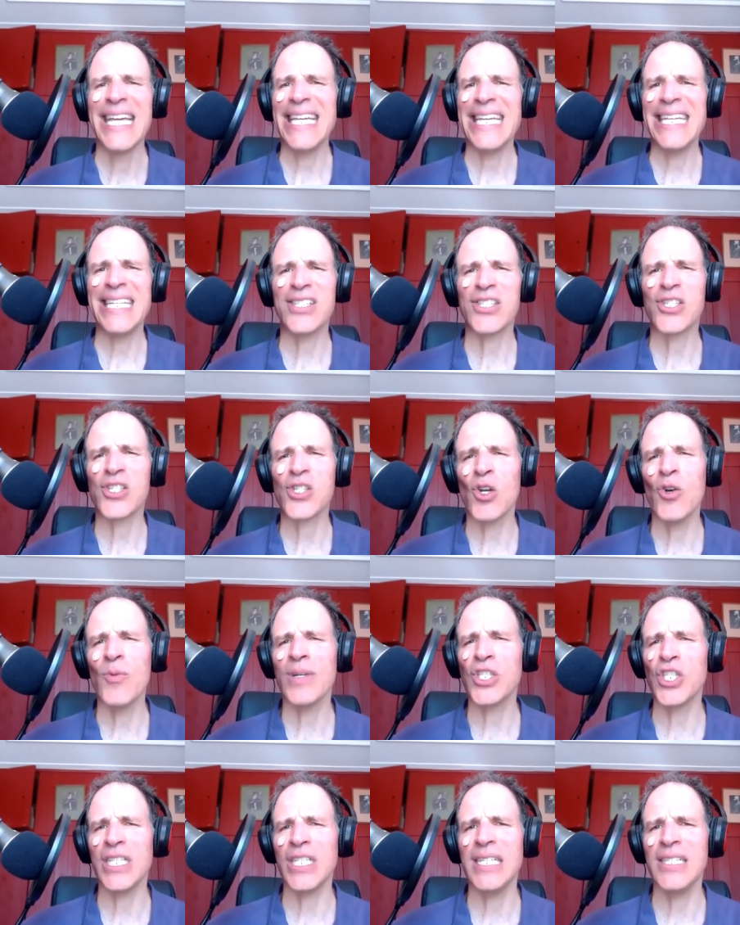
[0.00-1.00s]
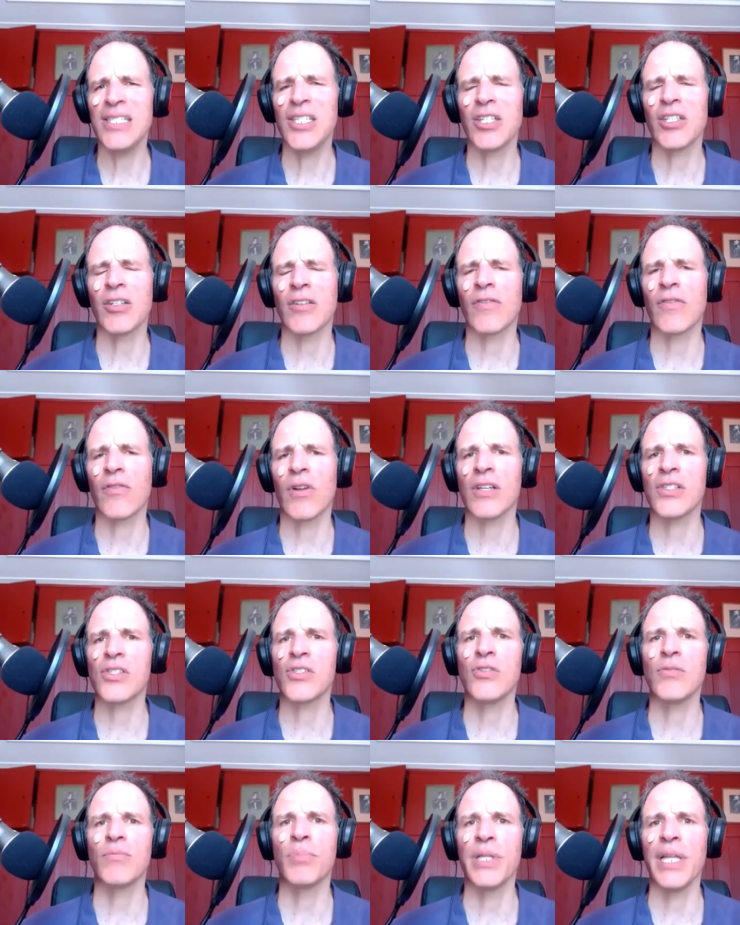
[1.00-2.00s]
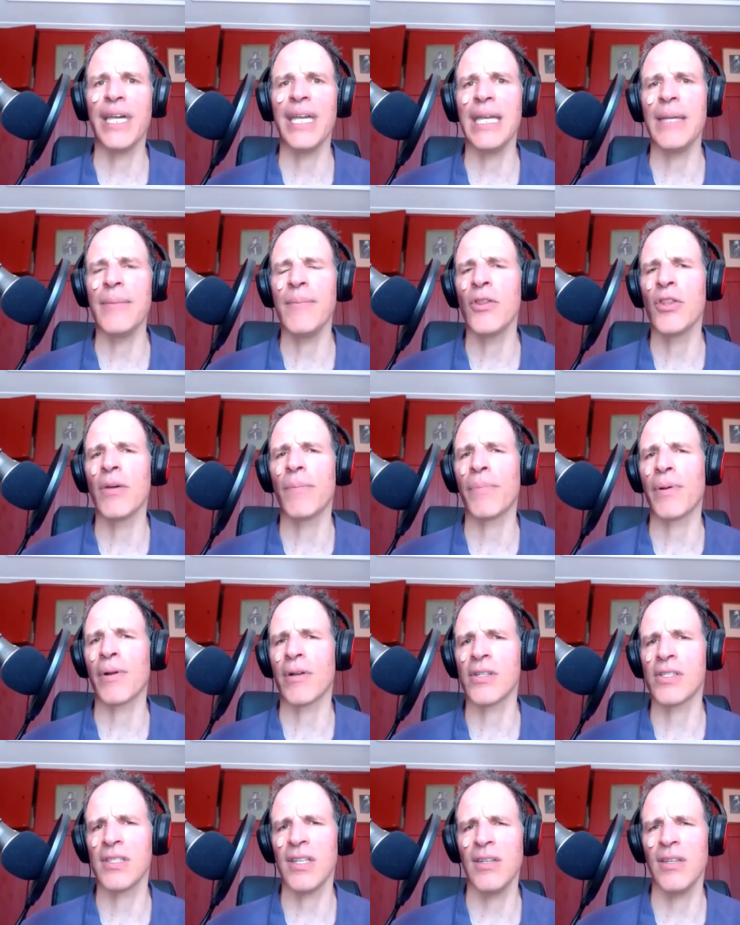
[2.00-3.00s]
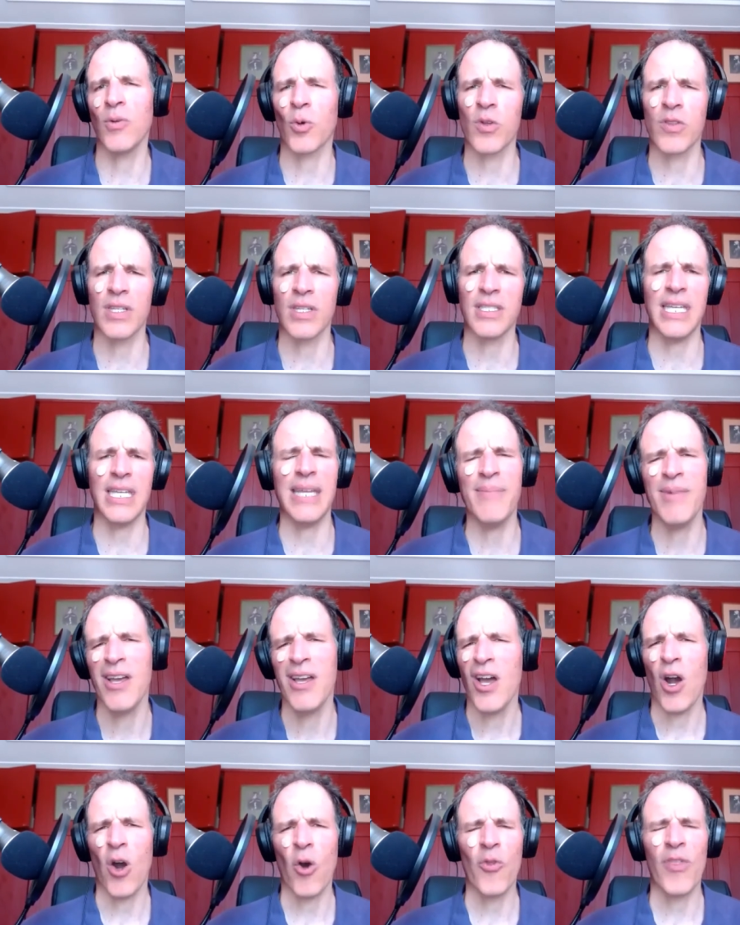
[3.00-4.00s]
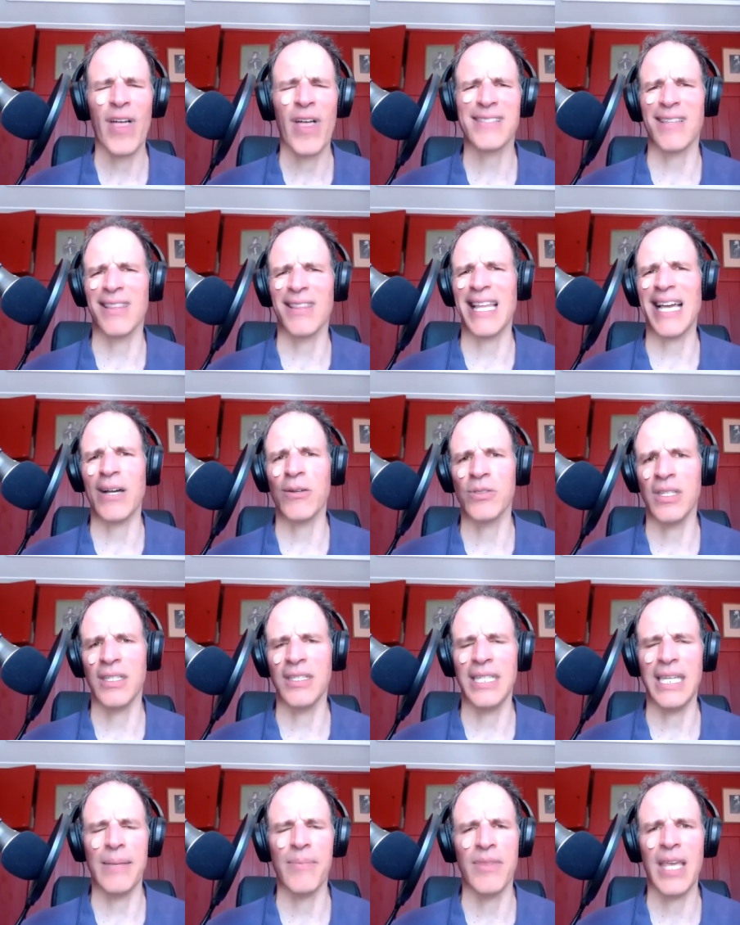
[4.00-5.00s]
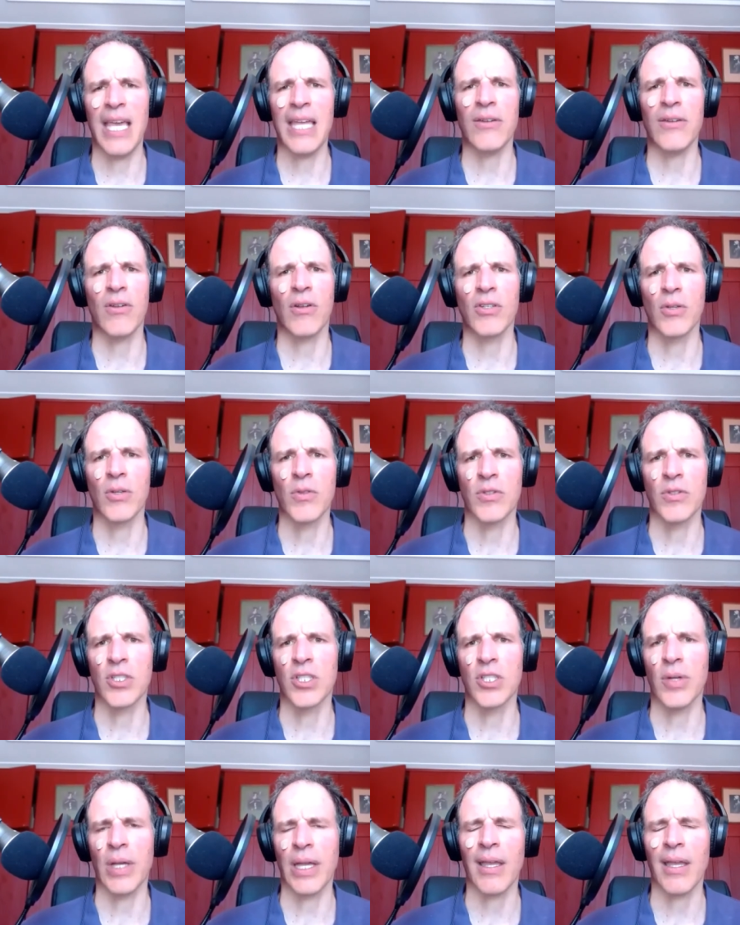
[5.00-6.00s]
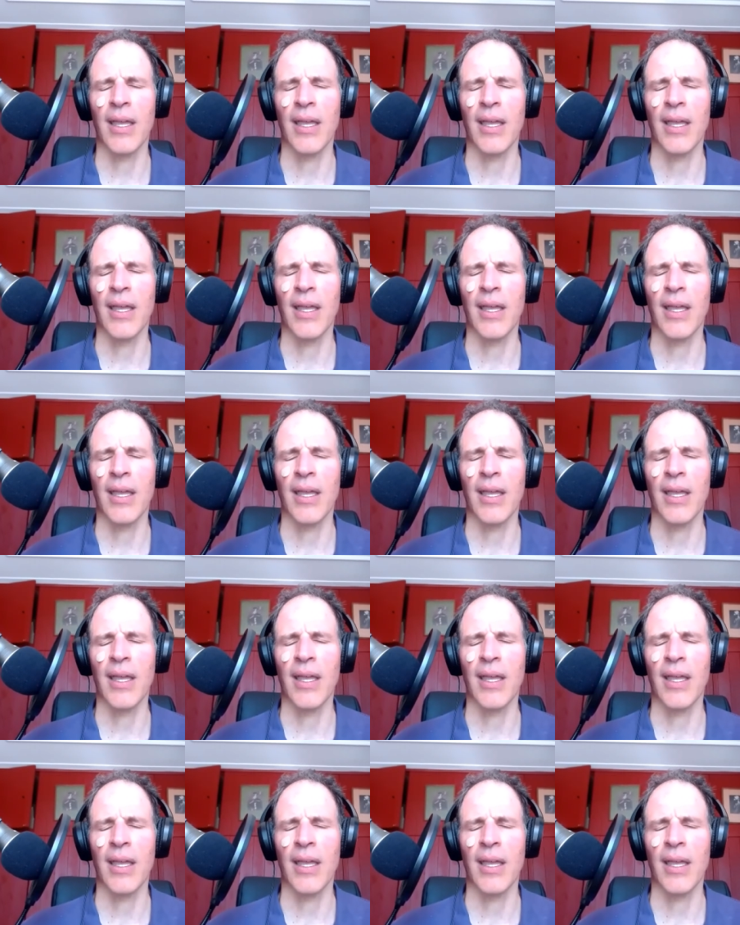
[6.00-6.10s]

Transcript: It is so much easier for us to blame the person or the team. Oh, that's a lousy team. They don't know what they're doing.